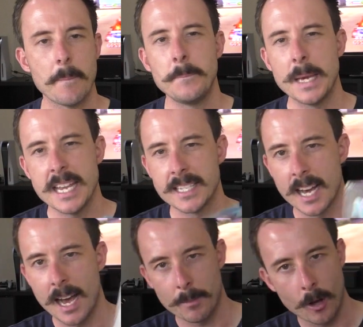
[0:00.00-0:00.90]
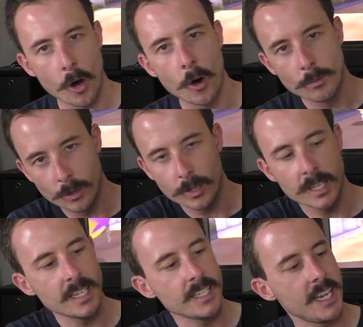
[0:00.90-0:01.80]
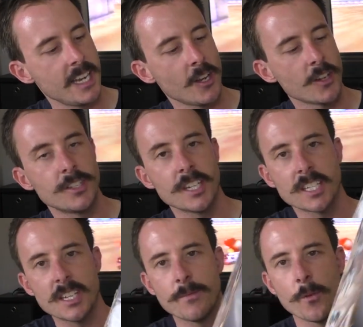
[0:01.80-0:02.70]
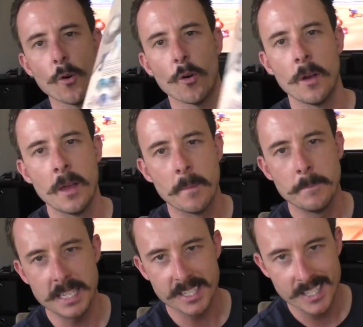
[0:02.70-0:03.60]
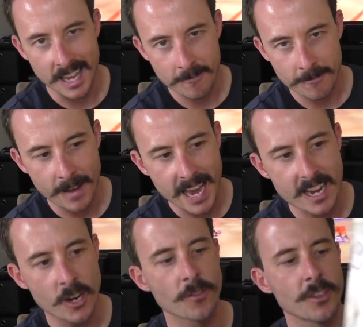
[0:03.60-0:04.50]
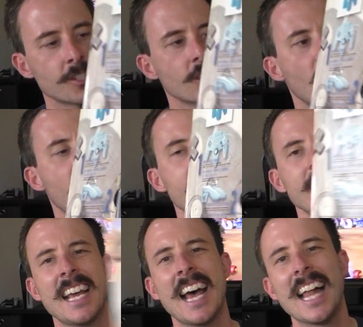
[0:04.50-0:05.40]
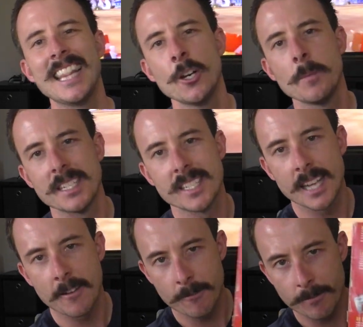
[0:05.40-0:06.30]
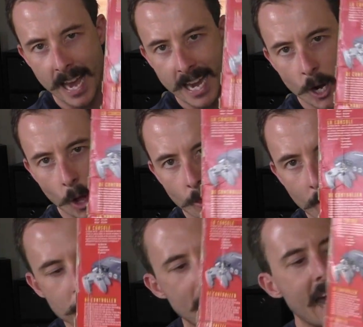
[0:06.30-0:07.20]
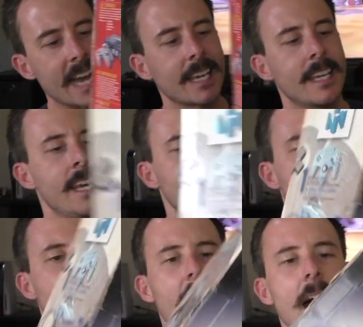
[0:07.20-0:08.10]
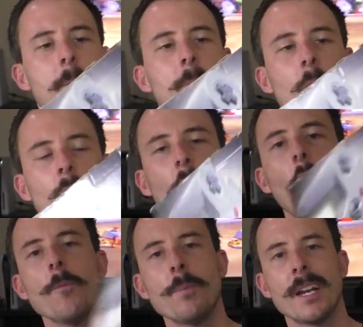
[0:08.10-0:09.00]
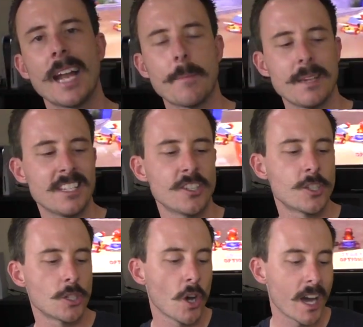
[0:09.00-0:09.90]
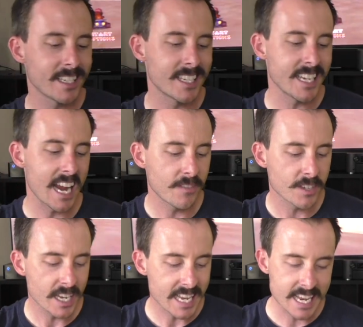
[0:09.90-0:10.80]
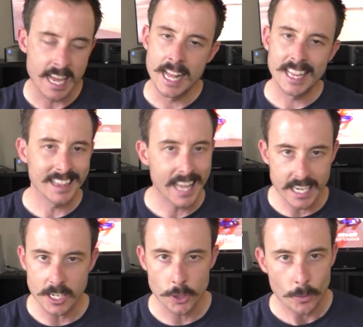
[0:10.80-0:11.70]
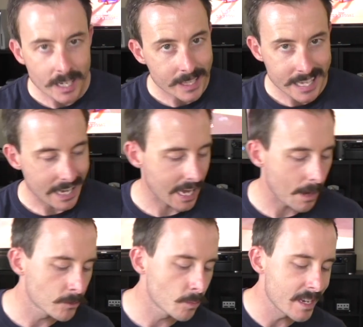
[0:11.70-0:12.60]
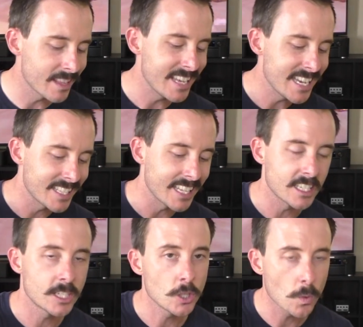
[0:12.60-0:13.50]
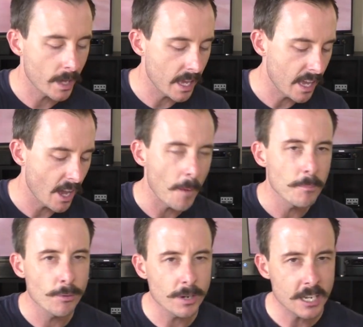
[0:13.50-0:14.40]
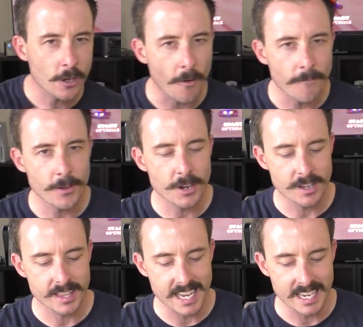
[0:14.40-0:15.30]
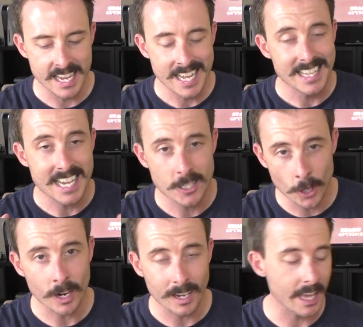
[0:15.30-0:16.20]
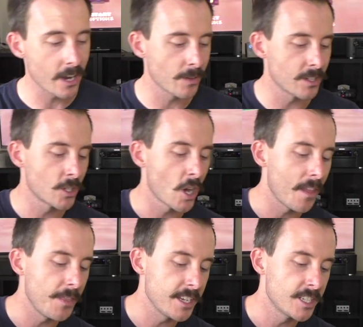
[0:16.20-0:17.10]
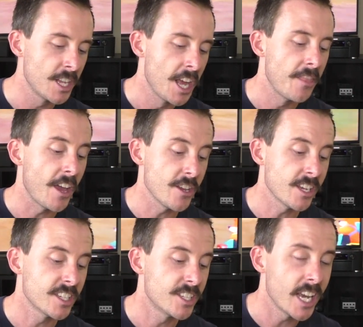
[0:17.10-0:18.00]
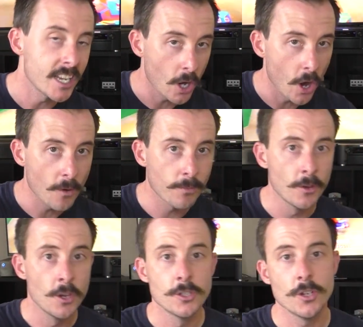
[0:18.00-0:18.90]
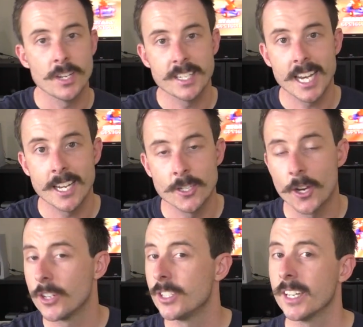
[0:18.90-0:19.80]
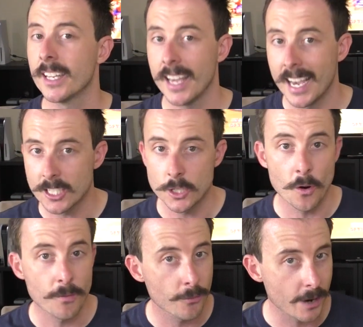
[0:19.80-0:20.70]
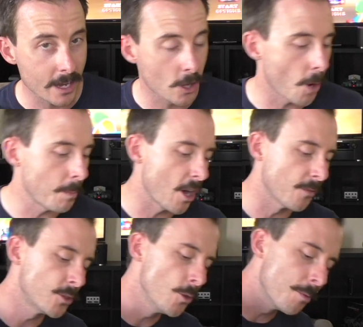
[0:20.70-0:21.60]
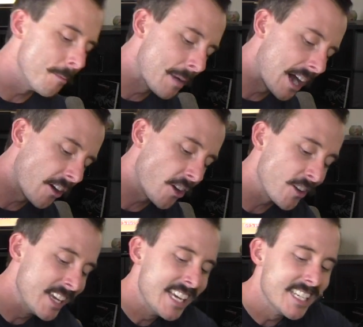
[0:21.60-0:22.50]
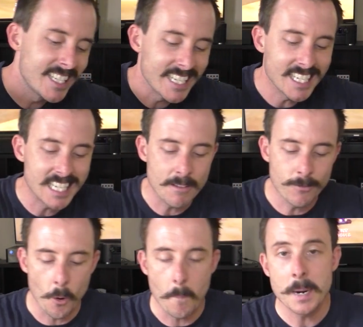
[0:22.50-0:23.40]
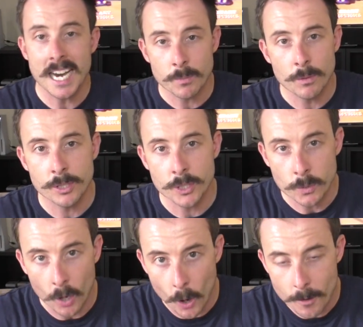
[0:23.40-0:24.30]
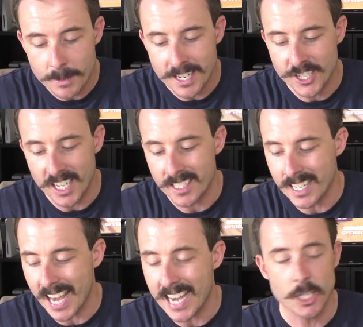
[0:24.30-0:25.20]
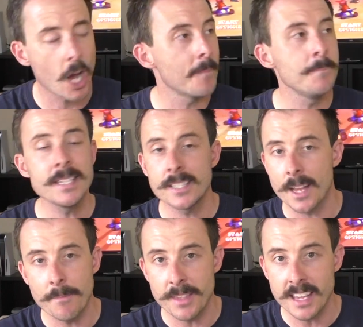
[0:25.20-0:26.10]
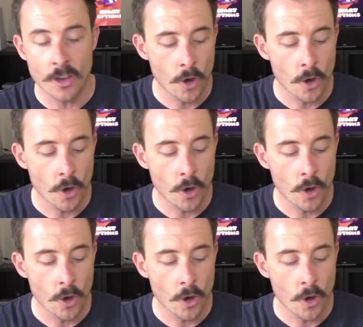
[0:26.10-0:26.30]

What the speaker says: beat up, old looking Nintendo 64. Bit sun faded on the side, a little bit sun faded on the back. But we'll open it up inside to see if there's any letters or anything that comes with this that's still here. I'm pretty confident that there's not a letter inside this that you can send off to Nintendo to get your free copy of Super Mario 64. But we'll still open it just in case I missed something